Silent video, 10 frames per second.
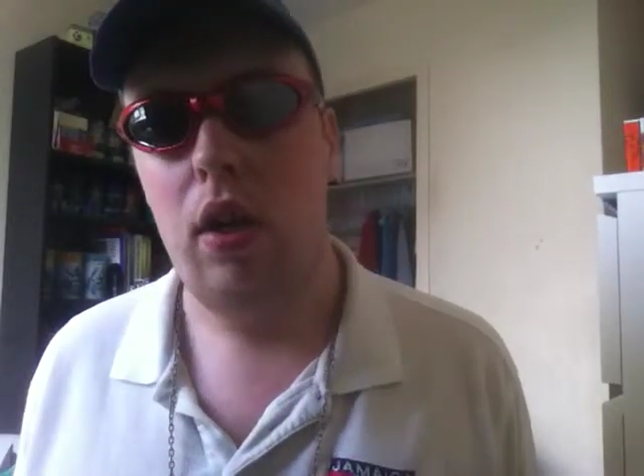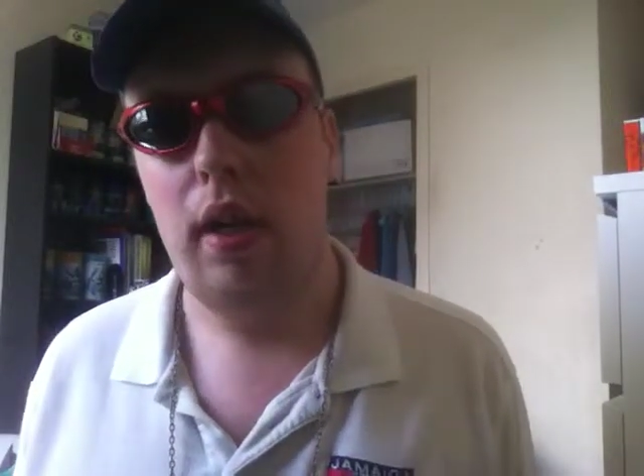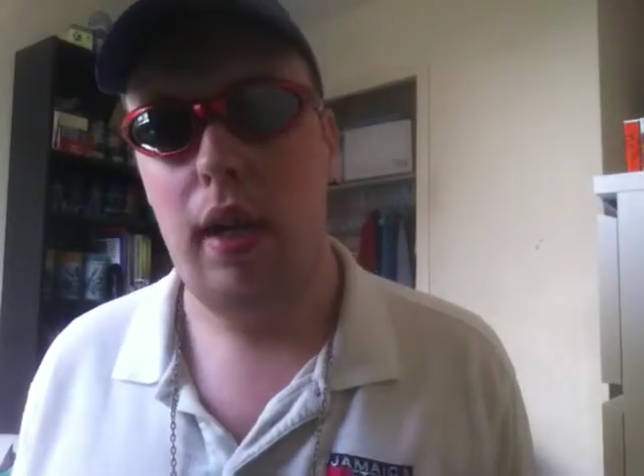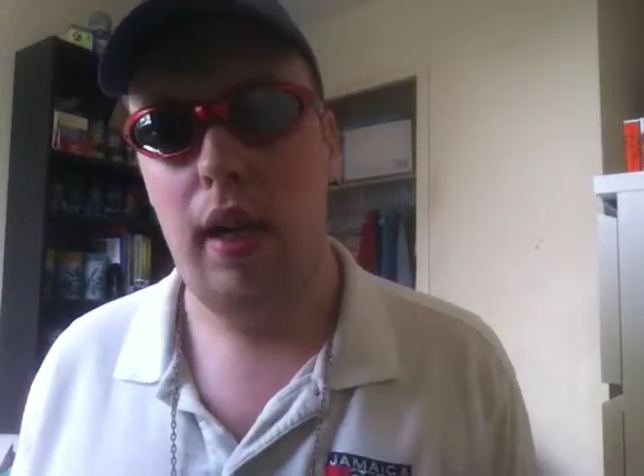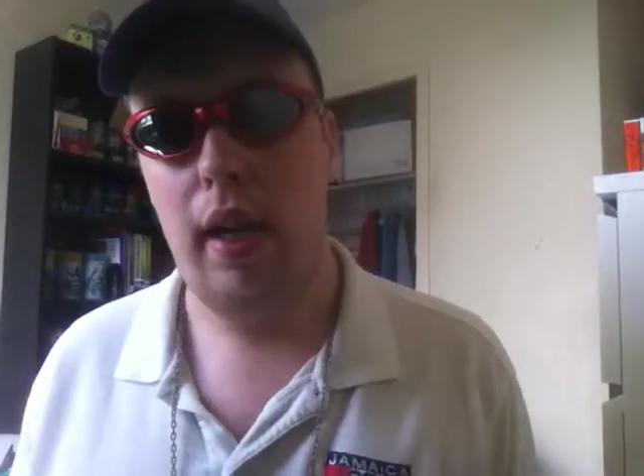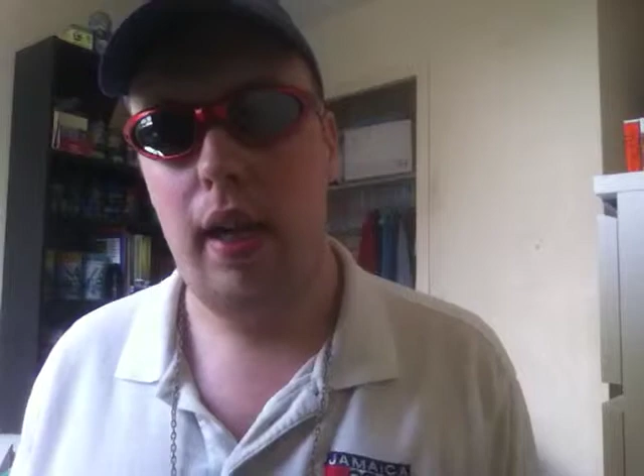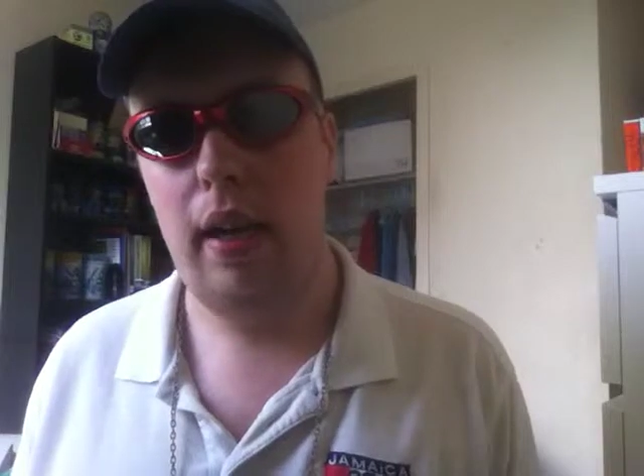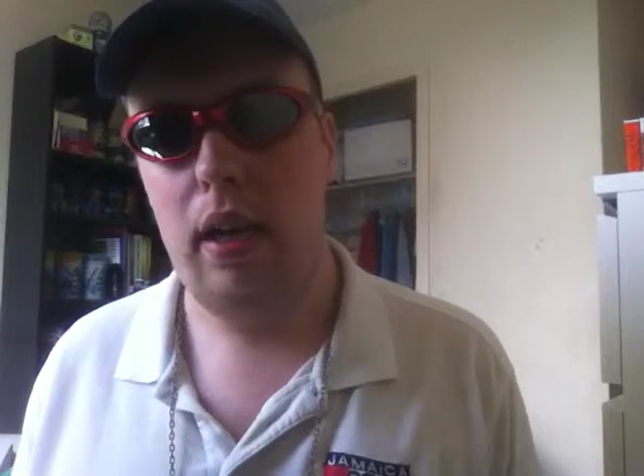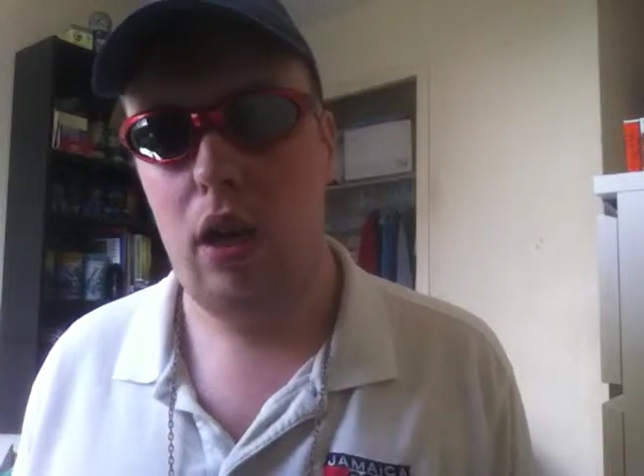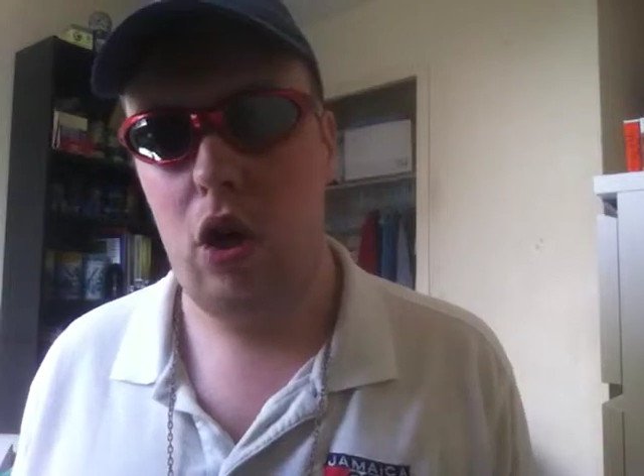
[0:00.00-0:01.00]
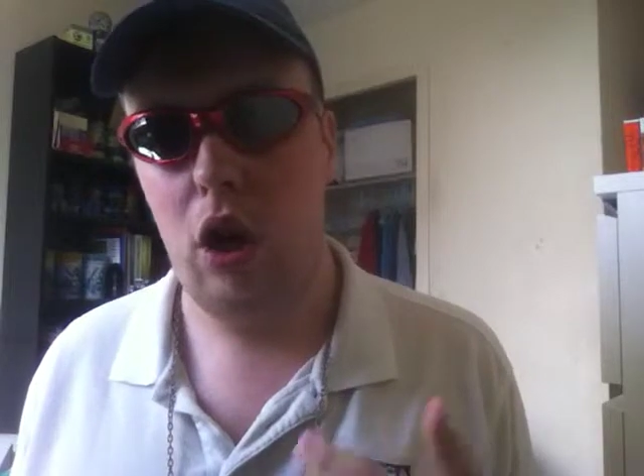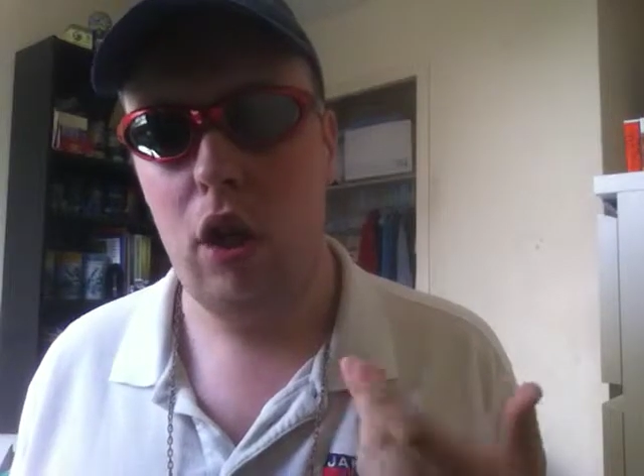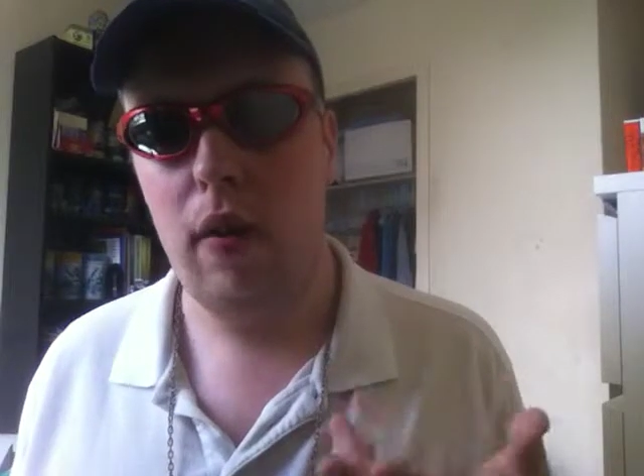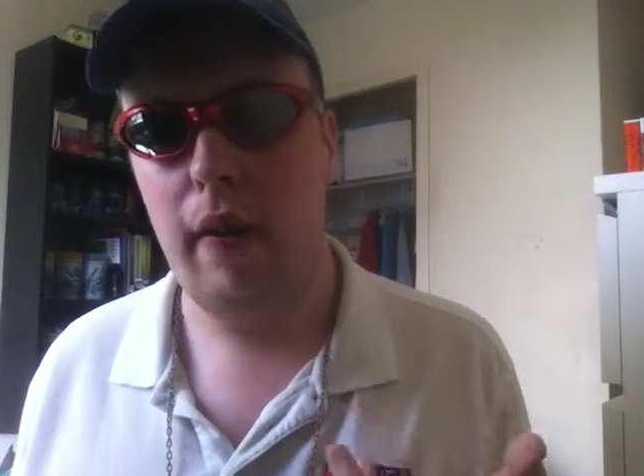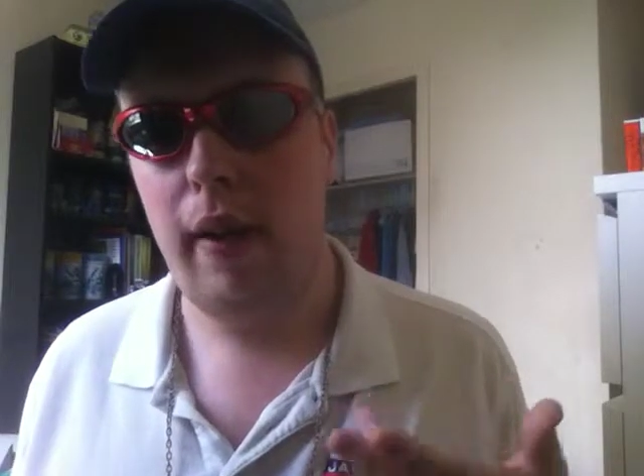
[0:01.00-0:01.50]
And
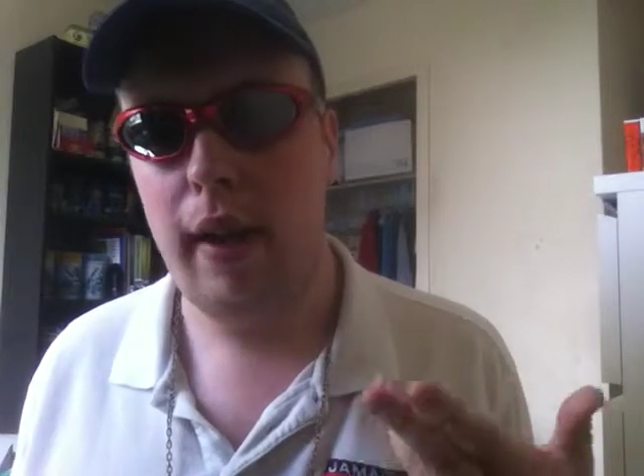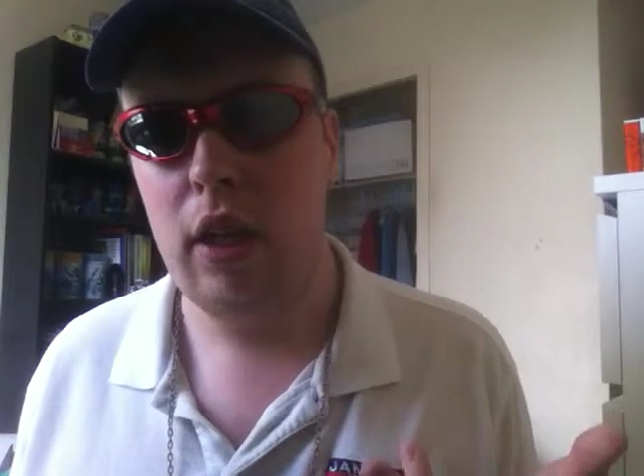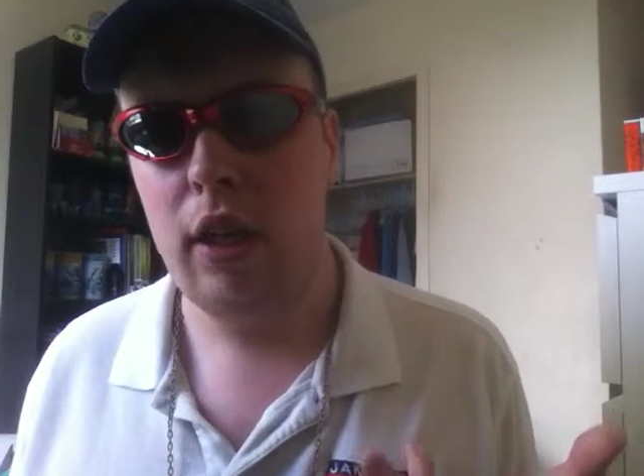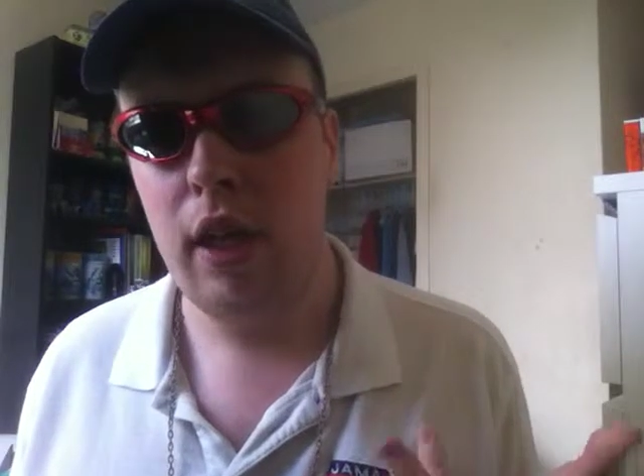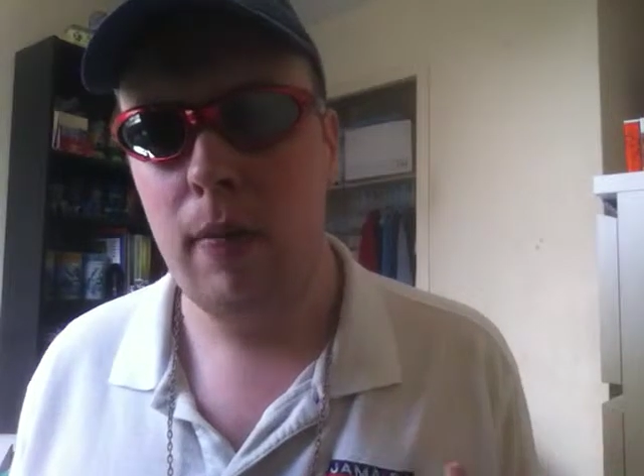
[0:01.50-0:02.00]
all your Ancient